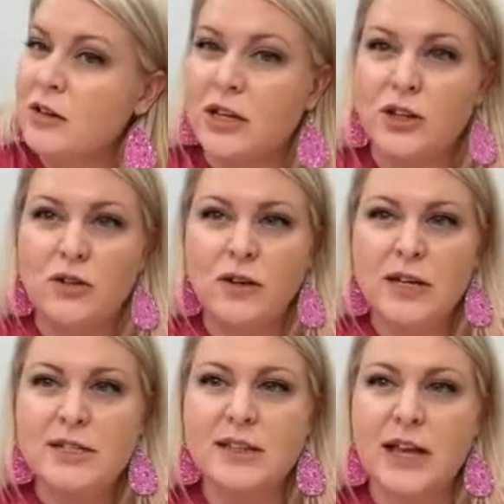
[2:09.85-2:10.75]
Can you
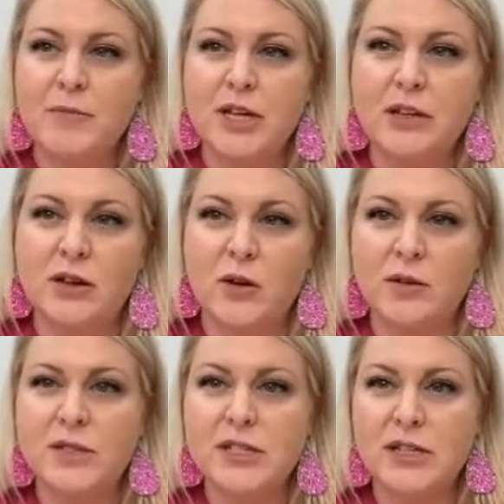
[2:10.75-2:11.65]
guys let me know?
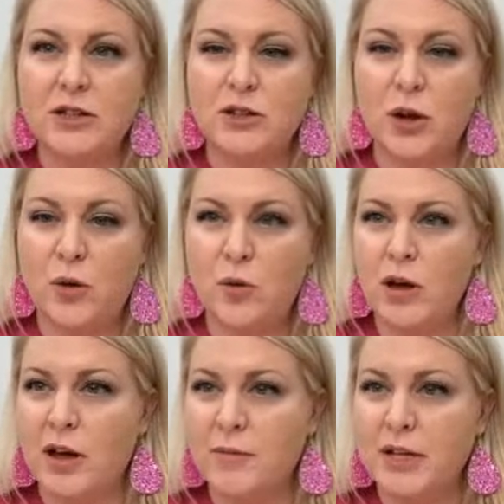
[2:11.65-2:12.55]
I'm seeing no
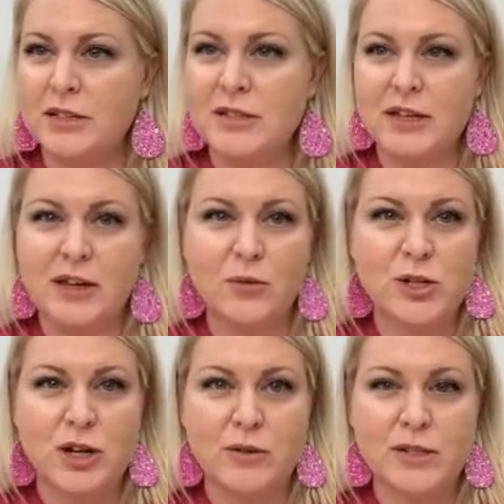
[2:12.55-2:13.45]
comments yet,
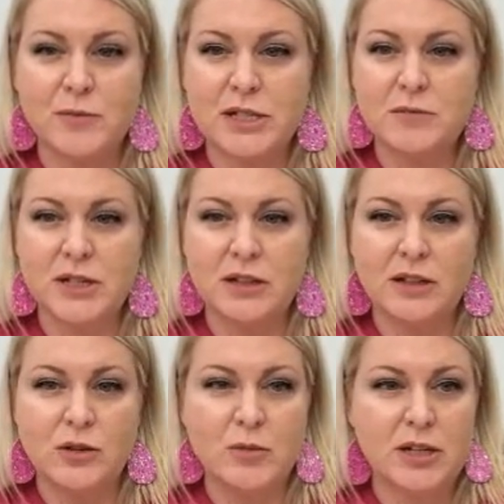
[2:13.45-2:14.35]
which always makes me a
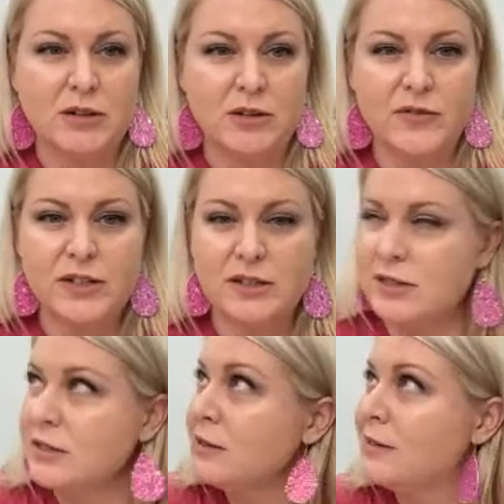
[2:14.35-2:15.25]
little bit
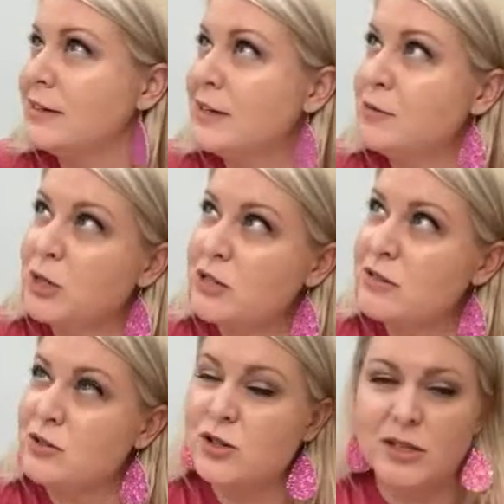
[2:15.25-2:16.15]
nervous because
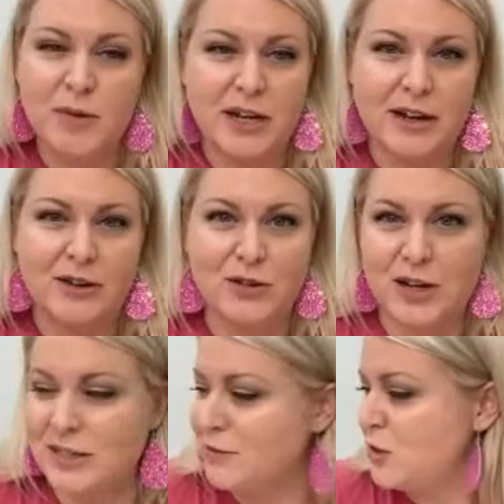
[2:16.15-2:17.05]
usually by now you
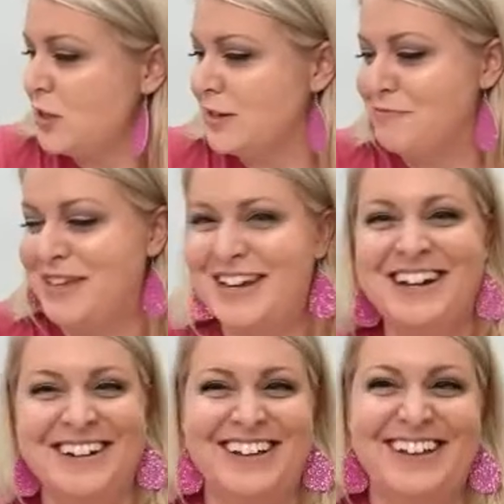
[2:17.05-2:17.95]
guys have said something.
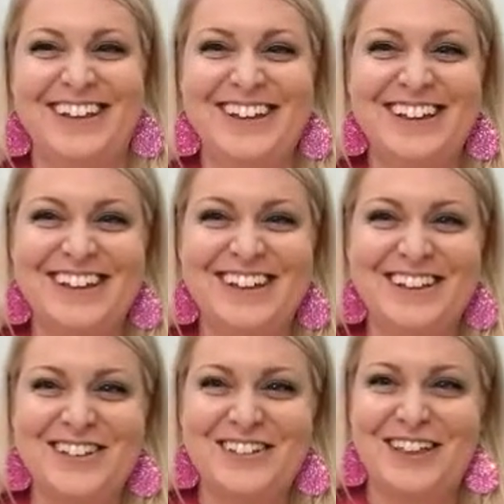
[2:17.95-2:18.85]

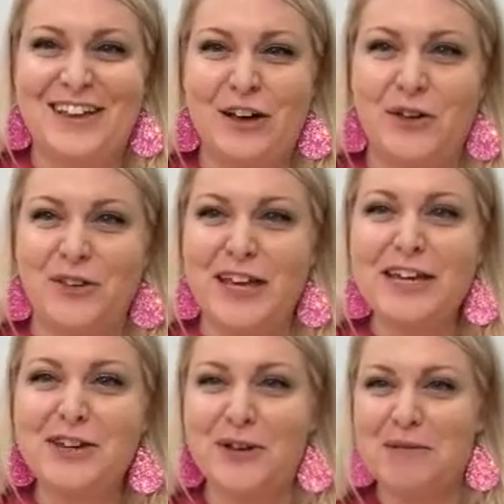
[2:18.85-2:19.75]
Oh,
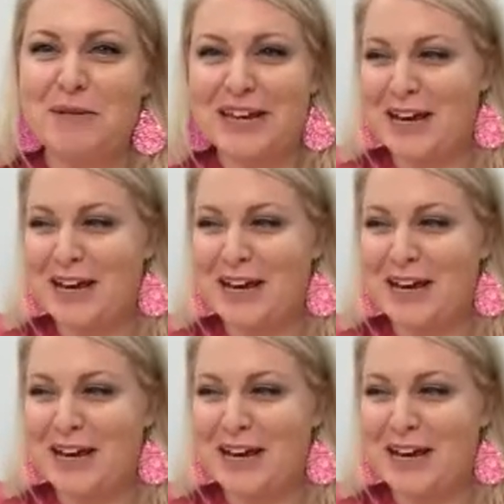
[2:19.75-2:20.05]
thank you, Amy.